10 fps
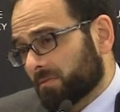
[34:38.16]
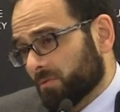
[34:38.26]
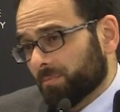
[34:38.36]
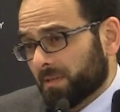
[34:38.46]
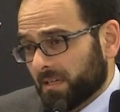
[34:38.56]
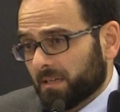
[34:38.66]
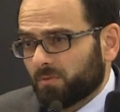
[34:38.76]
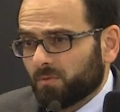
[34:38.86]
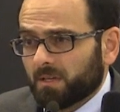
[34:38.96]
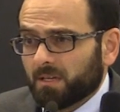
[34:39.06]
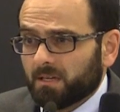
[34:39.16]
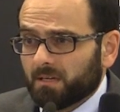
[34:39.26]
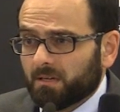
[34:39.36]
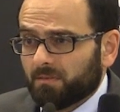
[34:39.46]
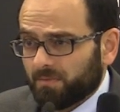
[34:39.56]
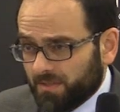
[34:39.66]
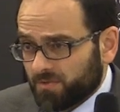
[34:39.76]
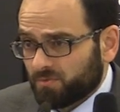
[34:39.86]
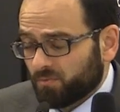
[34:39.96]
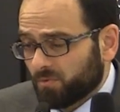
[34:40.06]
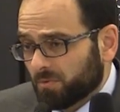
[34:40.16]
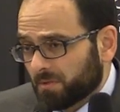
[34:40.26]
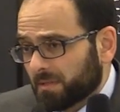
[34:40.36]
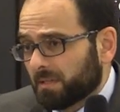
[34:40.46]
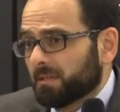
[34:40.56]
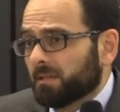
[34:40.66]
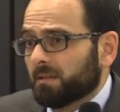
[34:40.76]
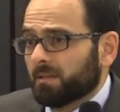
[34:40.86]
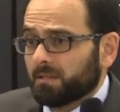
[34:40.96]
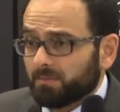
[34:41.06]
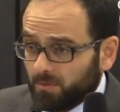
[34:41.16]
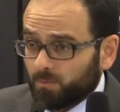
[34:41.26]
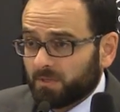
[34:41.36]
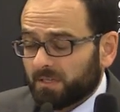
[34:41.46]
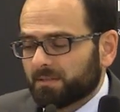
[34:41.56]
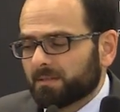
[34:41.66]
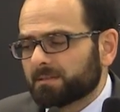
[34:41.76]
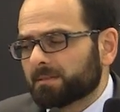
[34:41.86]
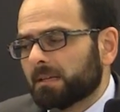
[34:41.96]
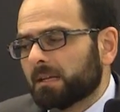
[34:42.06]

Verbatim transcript: comparing to the first world and the developed countries.